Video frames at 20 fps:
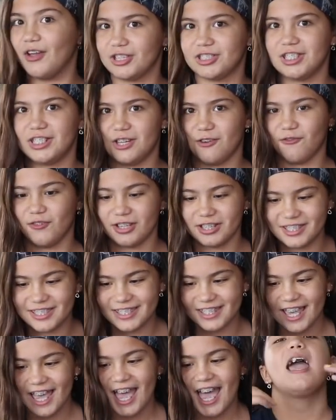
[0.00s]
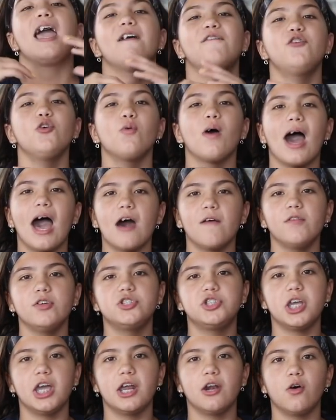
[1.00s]
There's a difference. If you
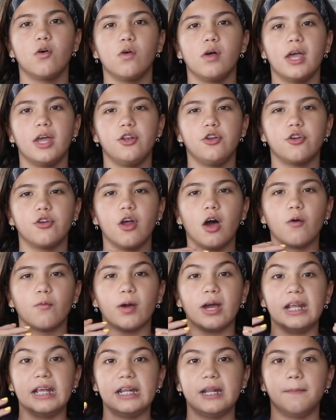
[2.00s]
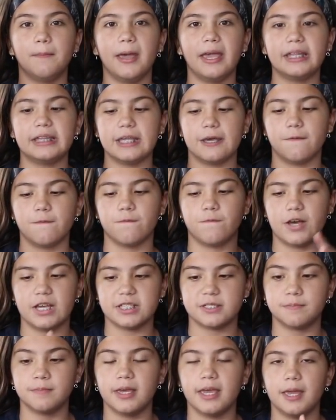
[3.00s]
have a channel and you're not ready to make the
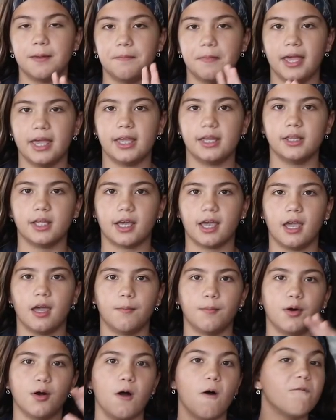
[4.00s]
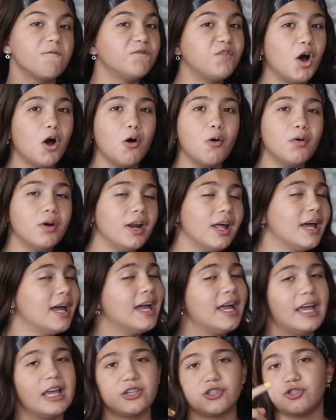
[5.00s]
investment in making the camera, a phone
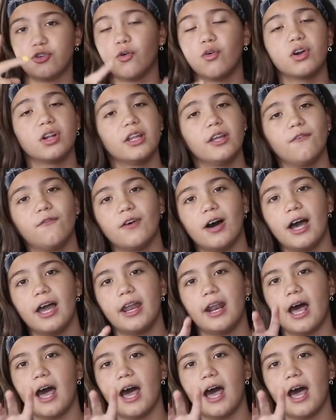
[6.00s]
is totally fine.